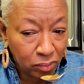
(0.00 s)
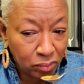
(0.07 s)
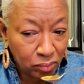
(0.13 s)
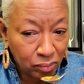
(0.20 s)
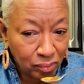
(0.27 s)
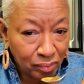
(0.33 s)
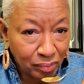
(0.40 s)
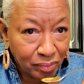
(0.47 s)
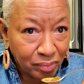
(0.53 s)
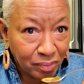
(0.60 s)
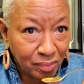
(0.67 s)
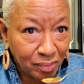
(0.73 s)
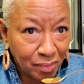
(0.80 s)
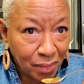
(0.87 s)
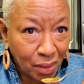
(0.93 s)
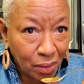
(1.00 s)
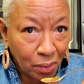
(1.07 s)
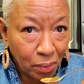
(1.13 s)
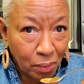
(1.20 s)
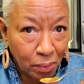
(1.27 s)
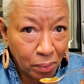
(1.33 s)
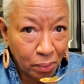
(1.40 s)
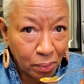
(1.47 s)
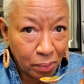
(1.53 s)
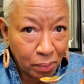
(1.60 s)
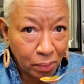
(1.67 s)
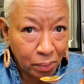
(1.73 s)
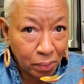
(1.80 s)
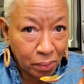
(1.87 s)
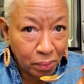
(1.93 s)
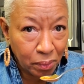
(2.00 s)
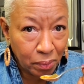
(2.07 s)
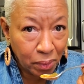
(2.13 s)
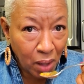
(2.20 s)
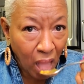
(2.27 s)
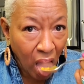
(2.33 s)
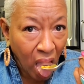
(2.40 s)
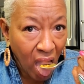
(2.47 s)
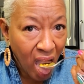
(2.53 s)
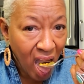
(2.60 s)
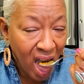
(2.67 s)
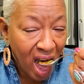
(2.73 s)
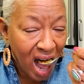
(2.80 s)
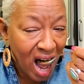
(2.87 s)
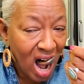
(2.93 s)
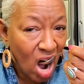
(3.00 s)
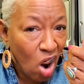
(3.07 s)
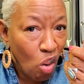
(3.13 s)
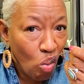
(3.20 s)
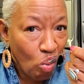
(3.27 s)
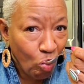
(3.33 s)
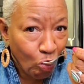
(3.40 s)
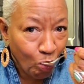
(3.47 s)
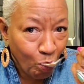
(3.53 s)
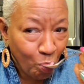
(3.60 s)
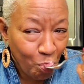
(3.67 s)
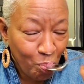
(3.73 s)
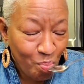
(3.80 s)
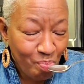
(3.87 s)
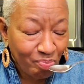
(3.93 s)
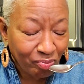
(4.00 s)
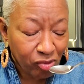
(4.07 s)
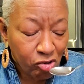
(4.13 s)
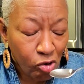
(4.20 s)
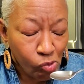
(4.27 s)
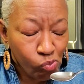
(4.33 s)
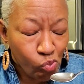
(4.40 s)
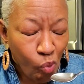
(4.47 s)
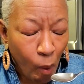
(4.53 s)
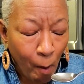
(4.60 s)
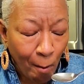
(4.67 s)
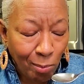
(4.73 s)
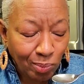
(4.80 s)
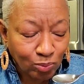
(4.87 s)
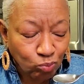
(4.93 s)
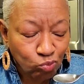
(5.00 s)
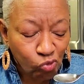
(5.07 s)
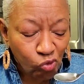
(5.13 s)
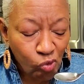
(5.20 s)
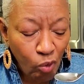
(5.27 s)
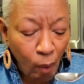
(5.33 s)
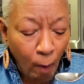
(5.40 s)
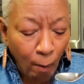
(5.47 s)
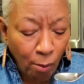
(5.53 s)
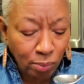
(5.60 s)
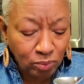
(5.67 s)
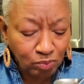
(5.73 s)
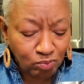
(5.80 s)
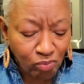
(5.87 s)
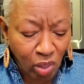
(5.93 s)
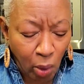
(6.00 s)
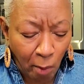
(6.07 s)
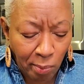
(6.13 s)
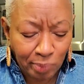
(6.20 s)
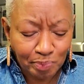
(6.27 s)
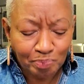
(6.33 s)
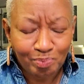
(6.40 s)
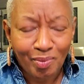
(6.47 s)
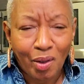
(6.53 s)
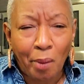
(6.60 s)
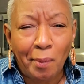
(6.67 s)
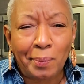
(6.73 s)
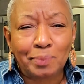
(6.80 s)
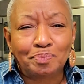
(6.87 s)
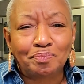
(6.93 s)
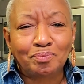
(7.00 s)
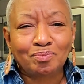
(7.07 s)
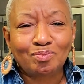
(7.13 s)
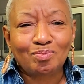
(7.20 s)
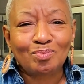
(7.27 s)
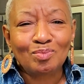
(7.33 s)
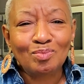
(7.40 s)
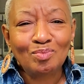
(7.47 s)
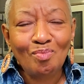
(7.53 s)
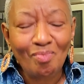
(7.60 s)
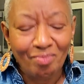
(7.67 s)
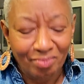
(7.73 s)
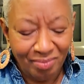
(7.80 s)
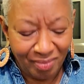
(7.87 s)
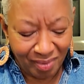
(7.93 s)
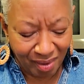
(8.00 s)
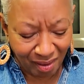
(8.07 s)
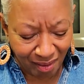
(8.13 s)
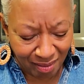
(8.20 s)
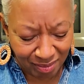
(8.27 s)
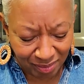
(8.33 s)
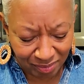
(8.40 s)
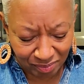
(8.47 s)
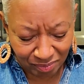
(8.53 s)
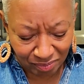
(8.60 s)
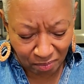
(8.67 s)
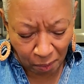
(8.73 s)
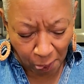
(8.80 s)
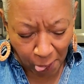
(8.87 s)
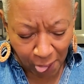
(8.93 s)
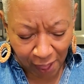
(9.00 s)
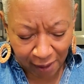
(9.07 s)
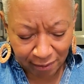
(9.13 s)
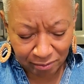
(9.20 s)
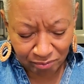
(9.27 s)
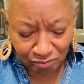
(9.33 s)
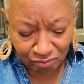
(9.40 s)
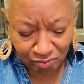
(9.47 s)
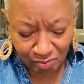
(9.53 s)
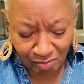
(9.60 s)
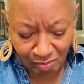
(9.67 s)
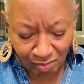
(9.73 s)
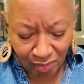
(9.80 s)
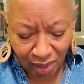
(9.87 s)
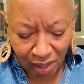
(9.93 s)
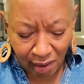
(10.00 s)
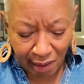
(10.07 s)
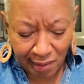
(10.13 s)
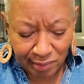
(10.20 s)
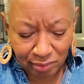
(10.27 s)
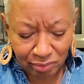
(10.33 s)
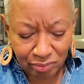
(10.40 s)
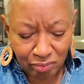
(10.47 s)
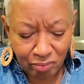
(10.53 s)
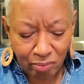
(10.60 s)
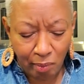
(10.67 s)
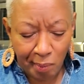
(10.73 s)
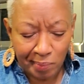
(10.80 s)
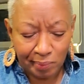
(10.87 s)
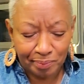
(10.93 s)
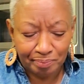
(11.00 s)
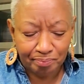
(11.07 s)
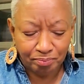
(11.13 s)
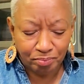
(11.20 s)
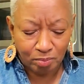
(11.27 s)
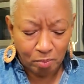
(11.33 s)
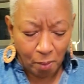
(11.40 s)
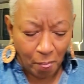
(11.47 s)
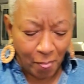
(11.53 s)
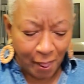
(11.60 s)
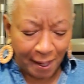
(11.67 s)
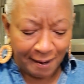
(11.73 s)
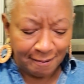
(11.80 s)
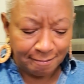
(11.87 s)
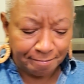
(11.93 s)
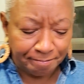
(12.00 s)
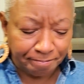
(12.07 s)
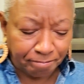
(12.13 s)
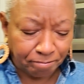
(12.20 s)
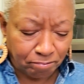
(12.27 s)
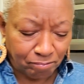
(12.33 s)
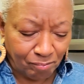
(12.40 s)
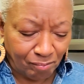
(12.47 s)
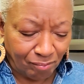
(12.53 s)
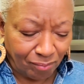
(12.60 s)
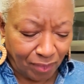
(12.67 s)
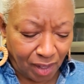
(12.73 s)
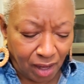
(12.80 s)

So I hope that you'll take a moment and uh, certainly join our family. And don't forget, hit that like button. So let's get to the rest of our video.